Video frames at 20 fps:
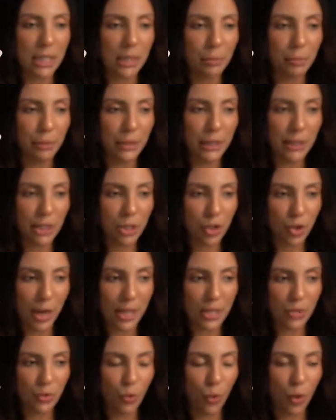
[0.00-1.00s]
completely
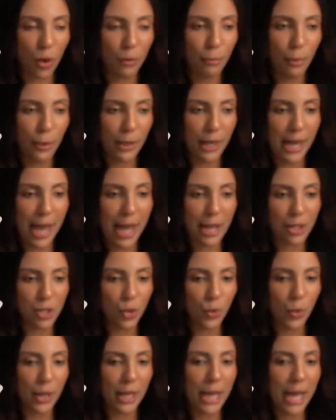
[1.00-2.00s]
transform, put an end
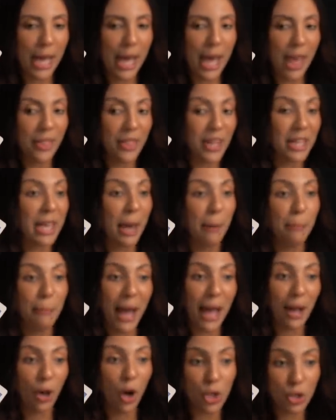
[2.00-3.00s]
to it, and then get
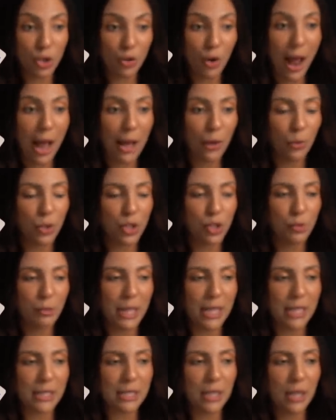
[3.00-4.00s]
back on track, which
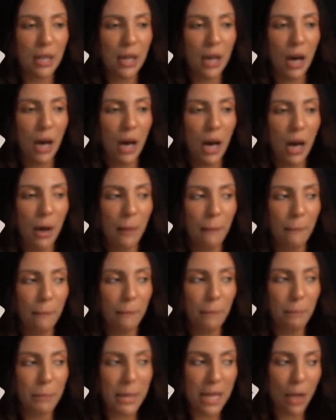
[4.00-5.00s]
means
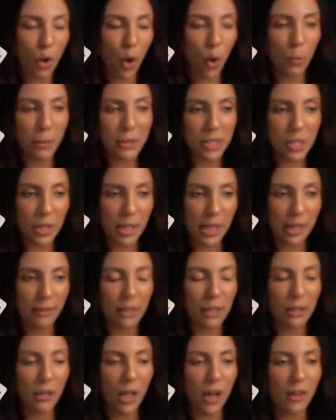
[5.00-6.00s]
being open to
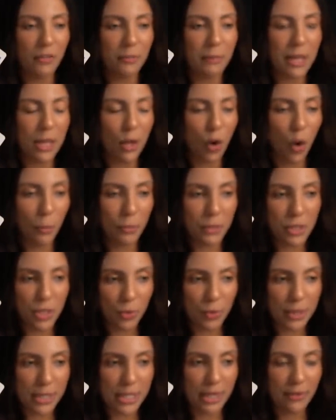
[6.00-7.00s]
giving love, being open
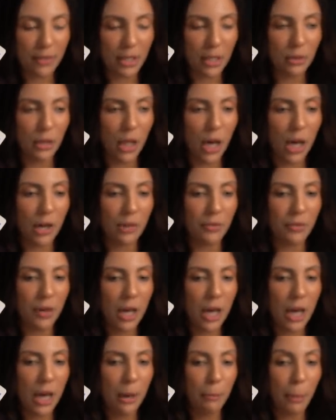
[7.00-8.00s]
to receiving love,
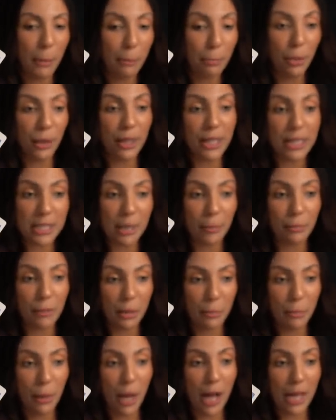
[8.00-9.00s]
but putting
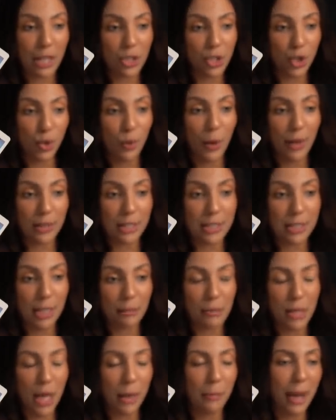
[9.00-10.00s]
something behind you at the
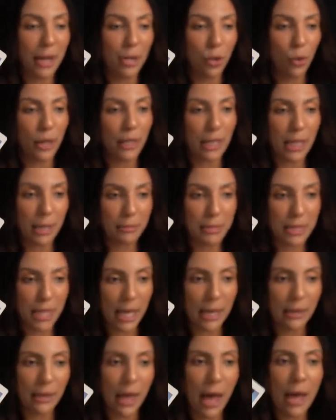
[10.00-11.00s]
same time. I know I keep
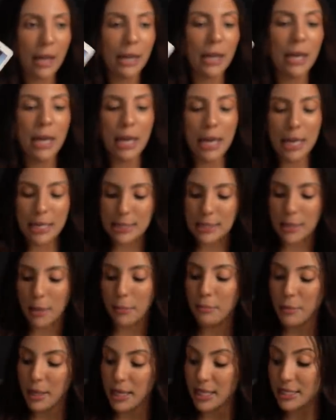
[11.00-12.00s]
saying that. It's
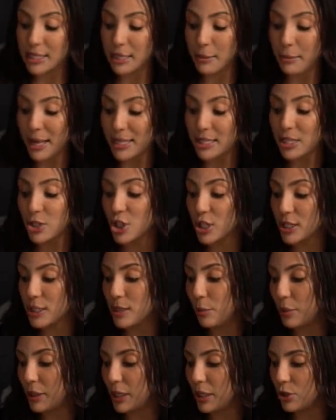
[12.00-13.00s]
a message that
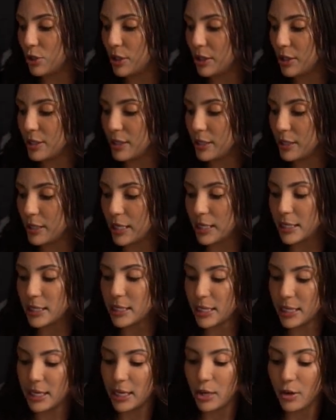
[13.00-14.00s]
someone here
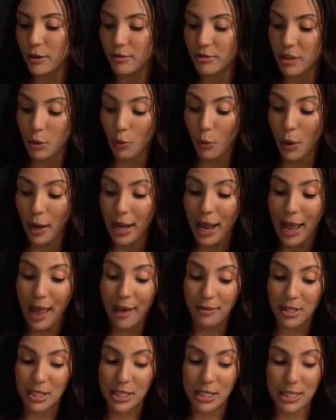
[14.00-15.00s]
needs to hear if they want to
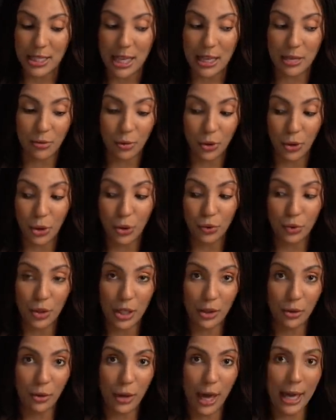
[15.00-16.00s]
have a successful
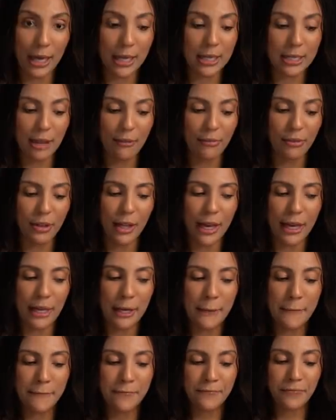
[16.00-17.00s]
union, okay? Because I feel
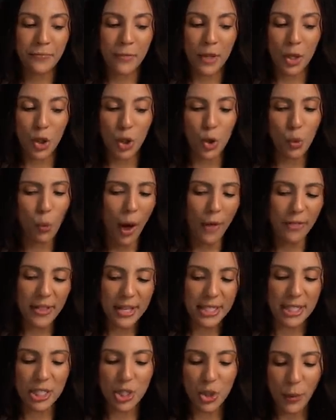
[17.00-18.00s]
like you want
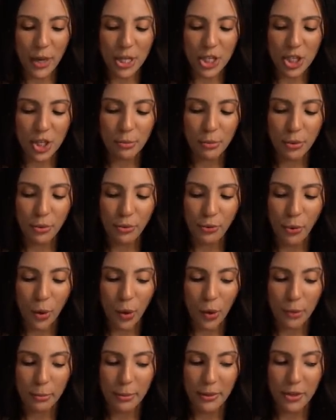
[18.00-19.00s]
this situation to move
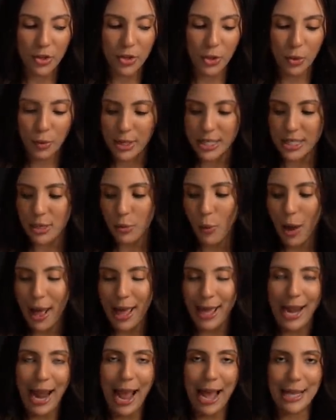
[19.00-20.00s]
forward, but there's a reason
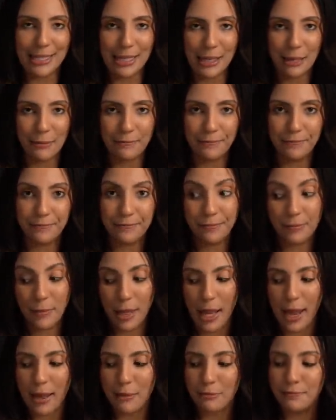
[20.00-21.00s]
why it hasn't,
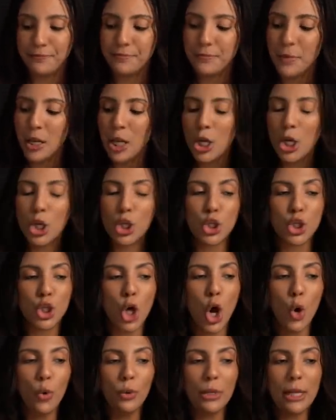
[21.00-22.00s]
okay?
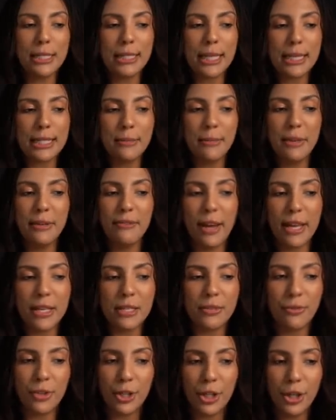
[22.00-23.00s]
So let's get some
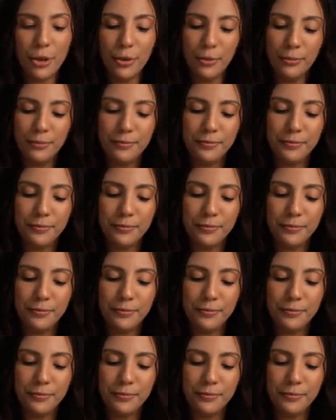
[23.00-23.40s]
advice for you.